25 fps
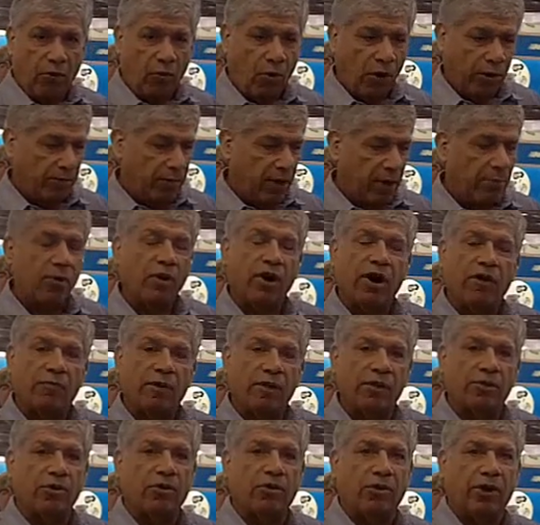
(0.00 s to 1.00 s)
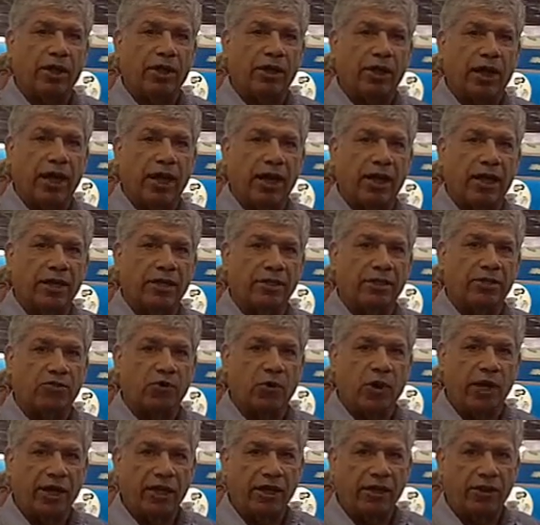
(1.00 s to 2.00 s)
what people have been doing is
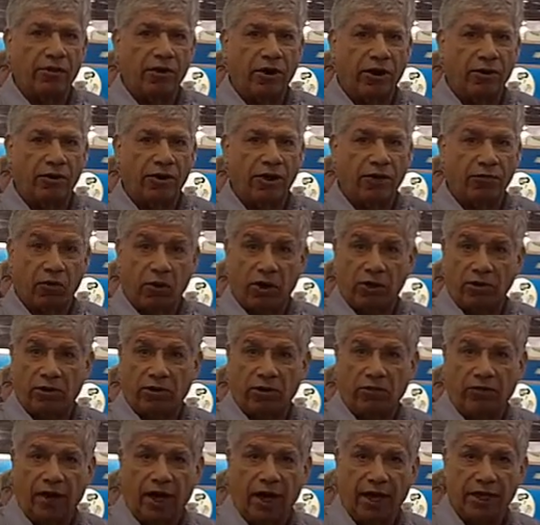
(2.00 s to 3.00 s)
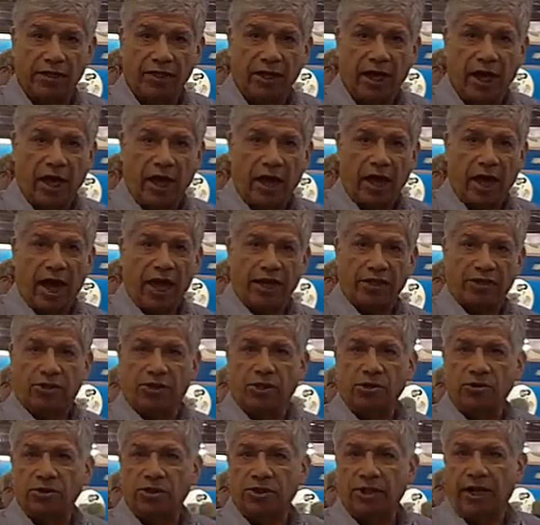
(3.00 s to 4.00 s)
treating their differential device as
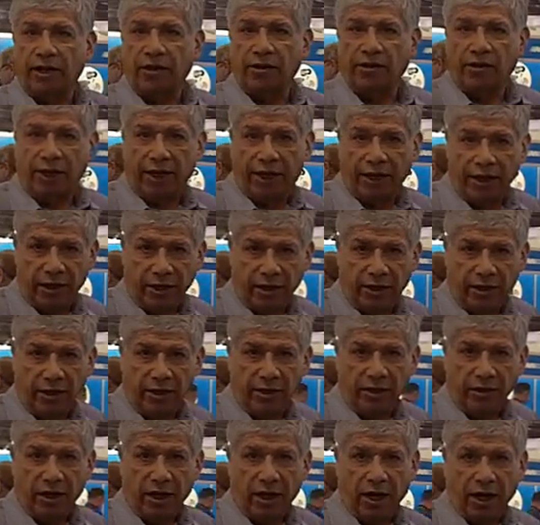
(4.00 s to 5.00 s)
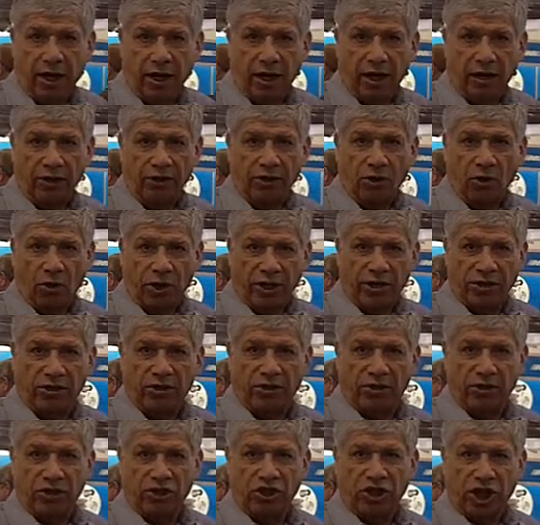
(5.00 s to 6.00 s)
two single-ended noise
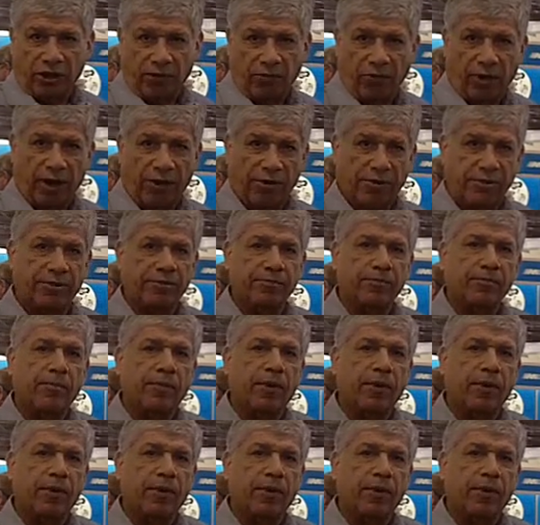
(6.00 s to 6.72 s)
generators.